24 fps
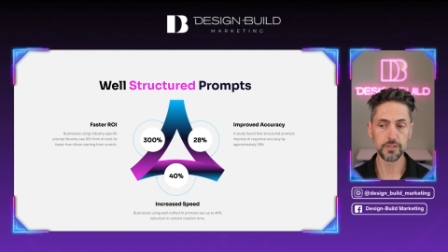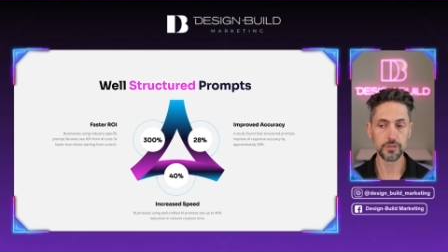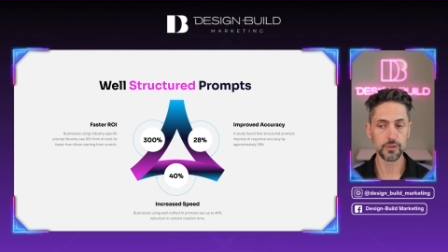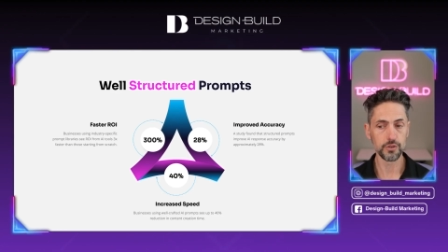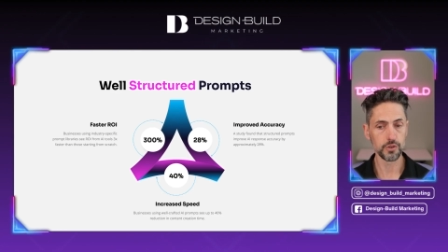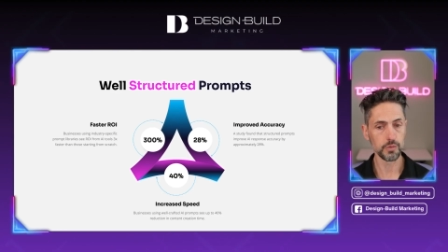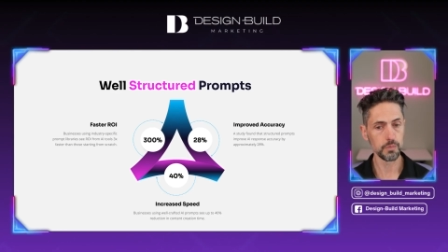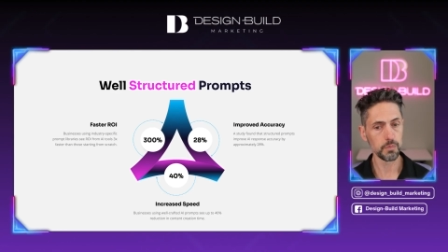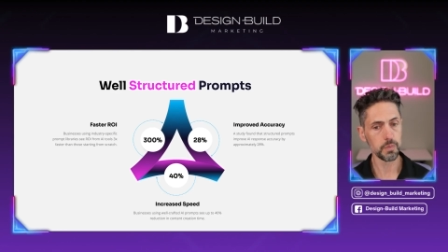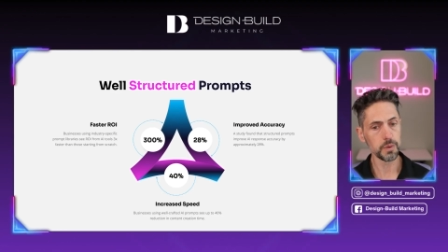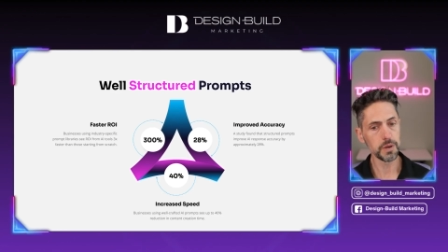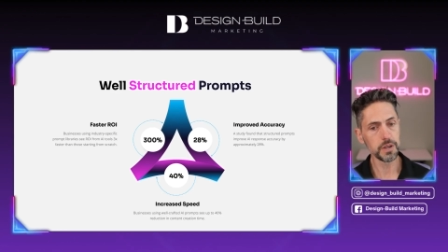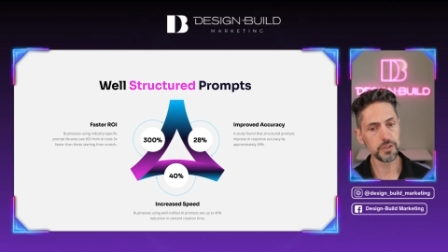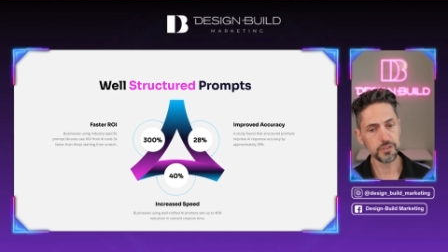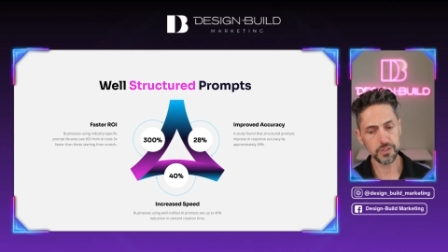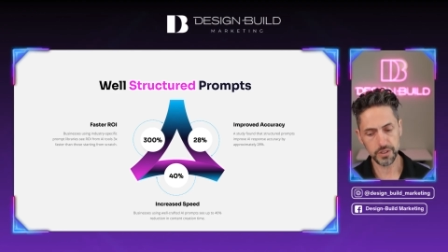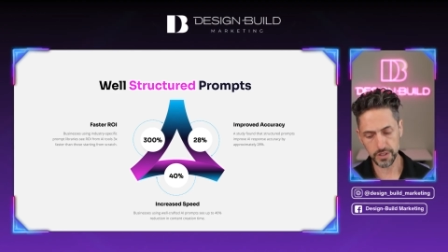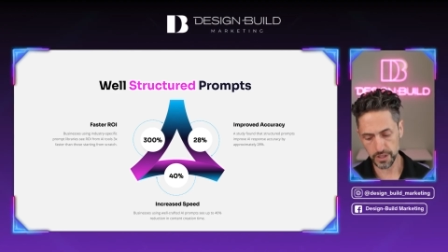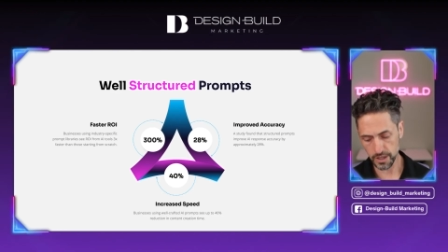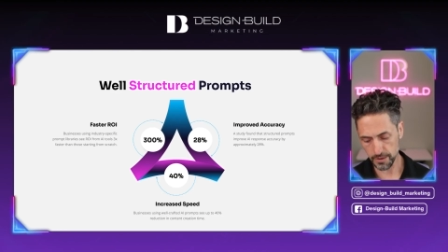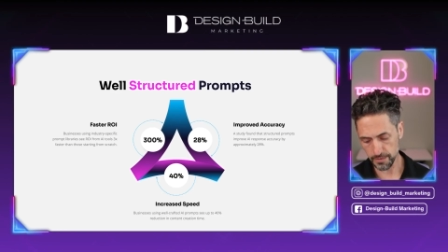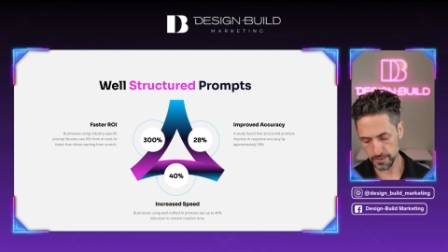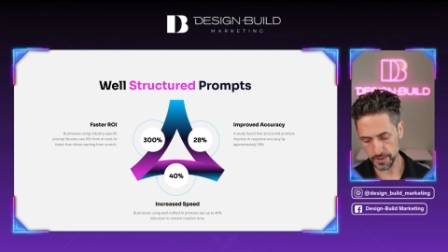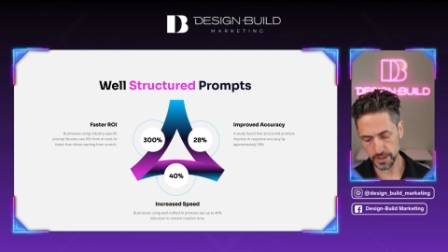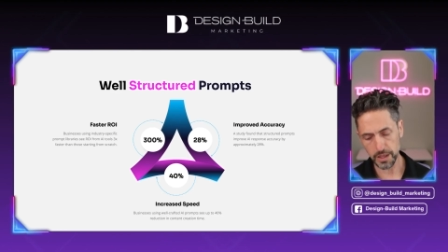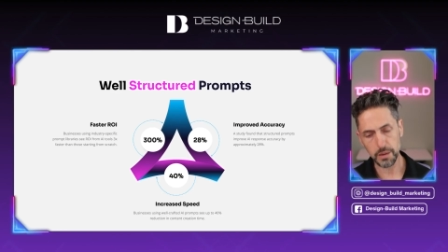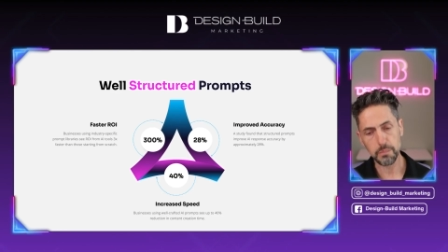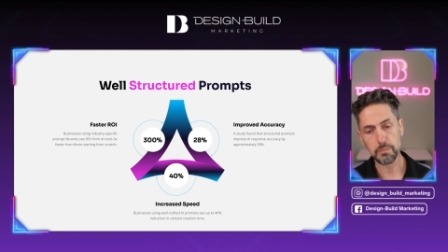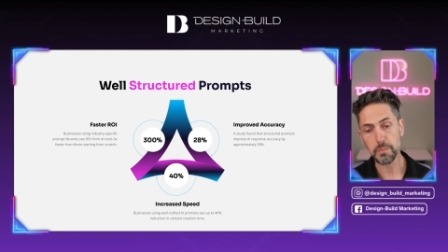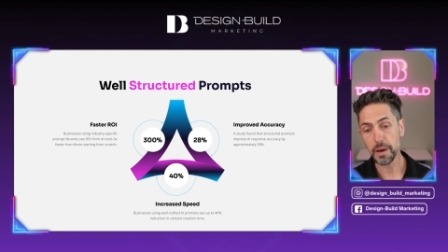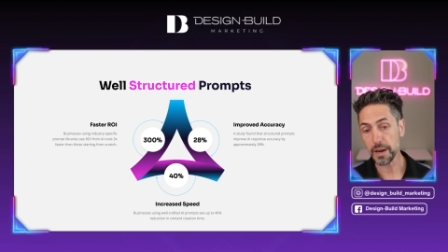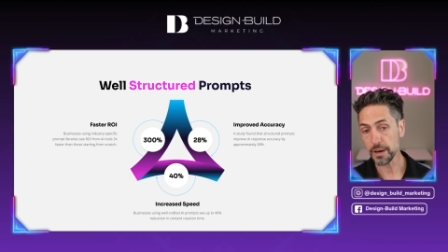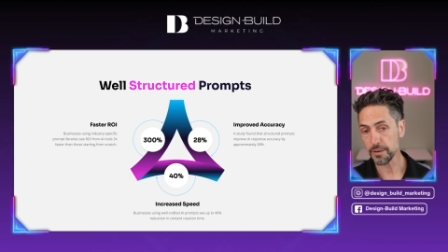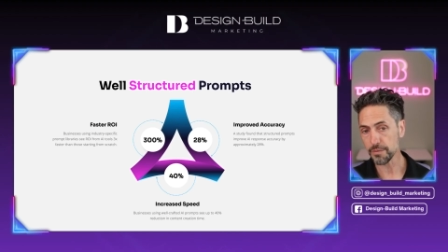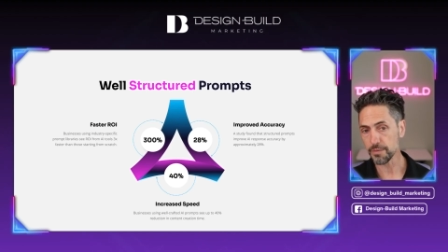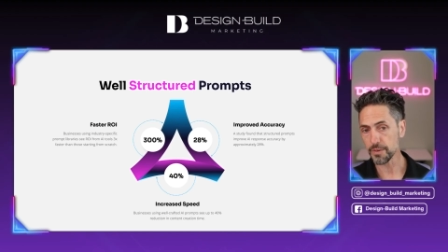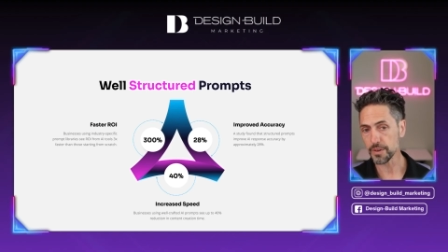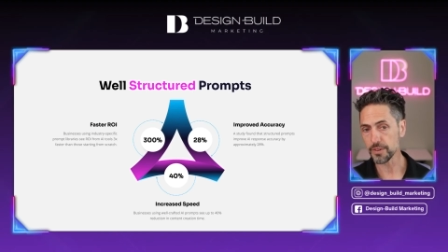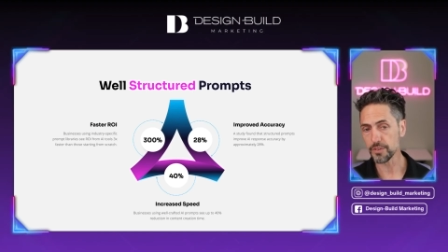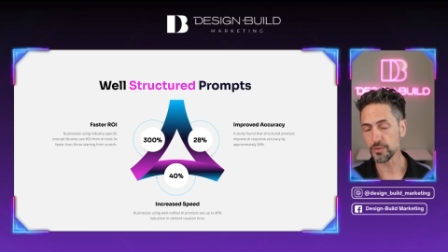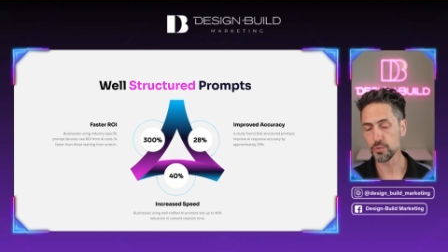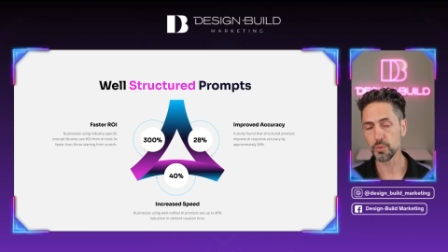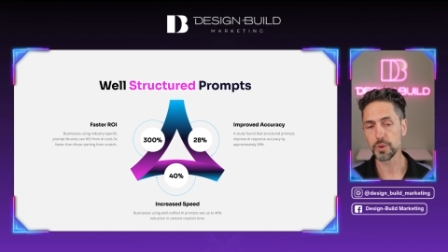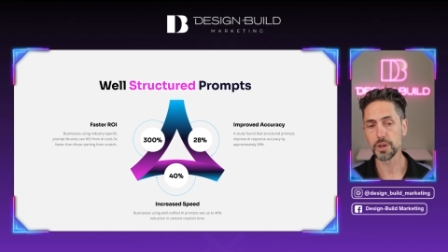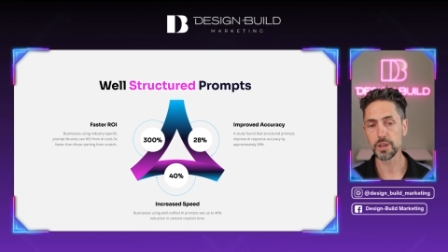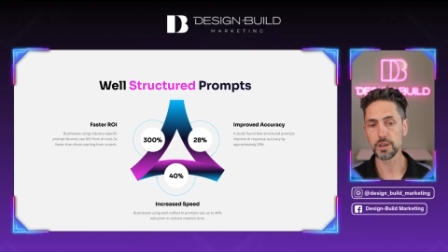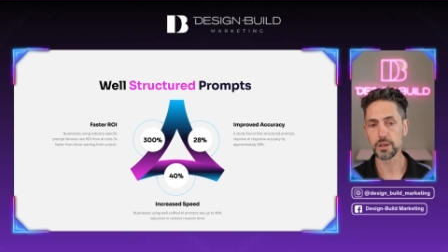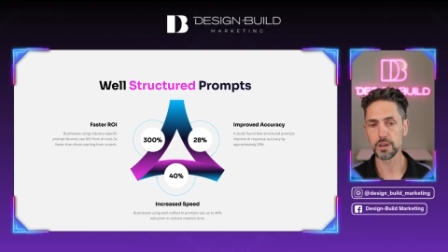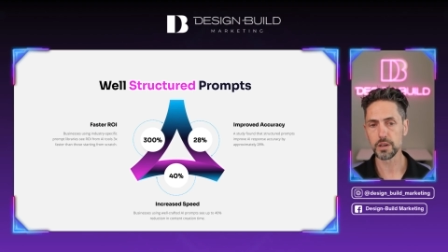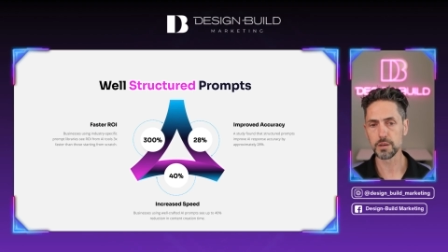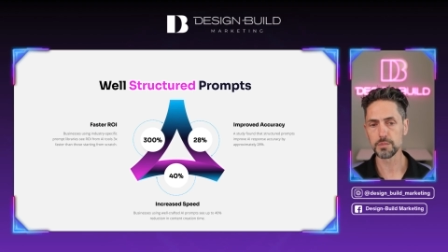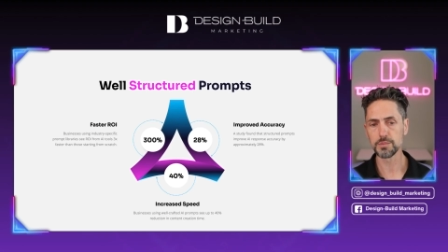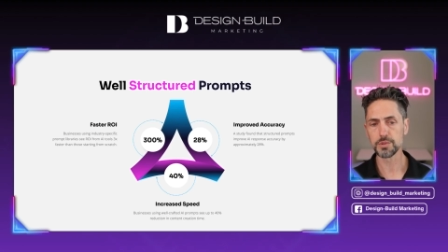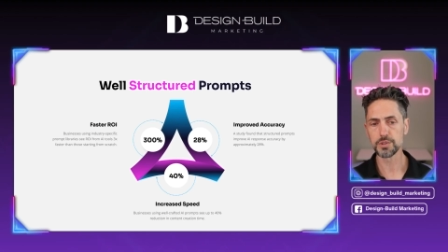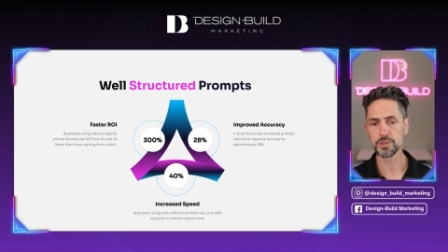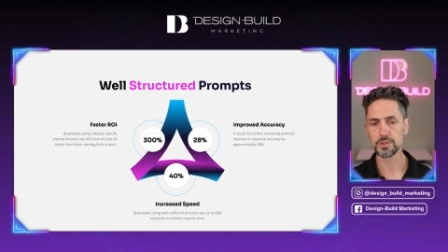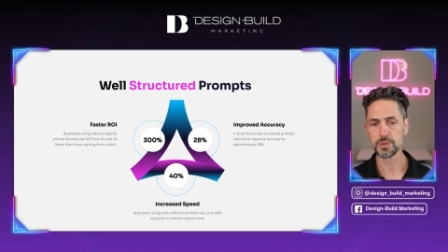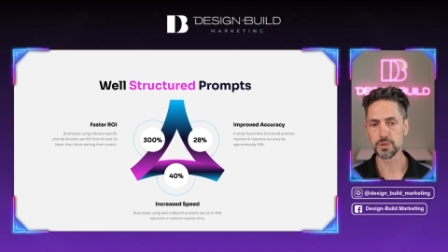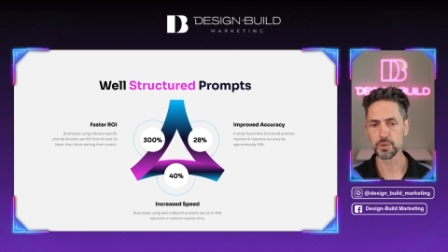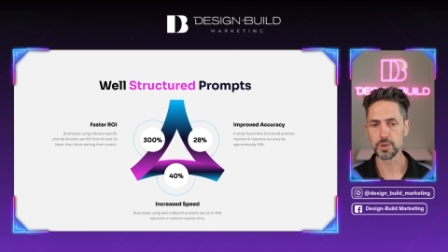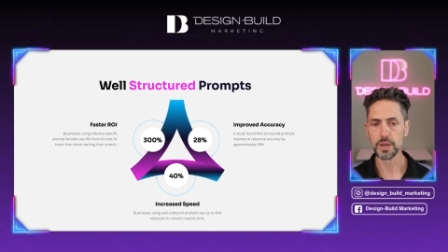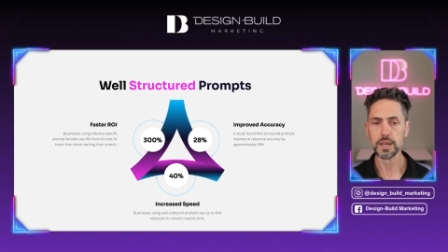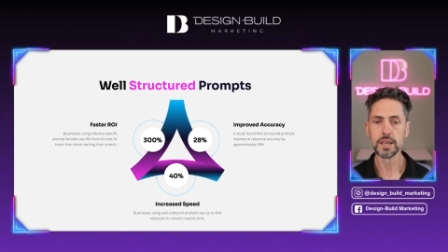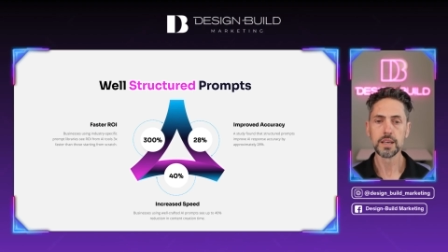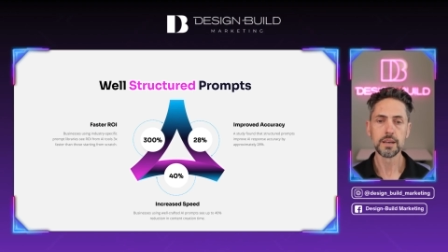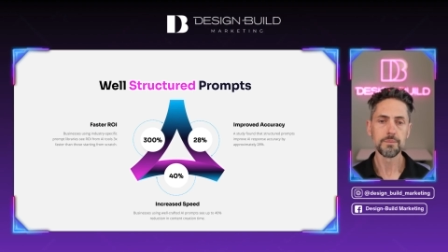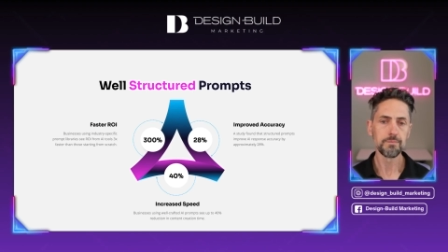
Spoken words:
So some pretty significant benefits when it comes to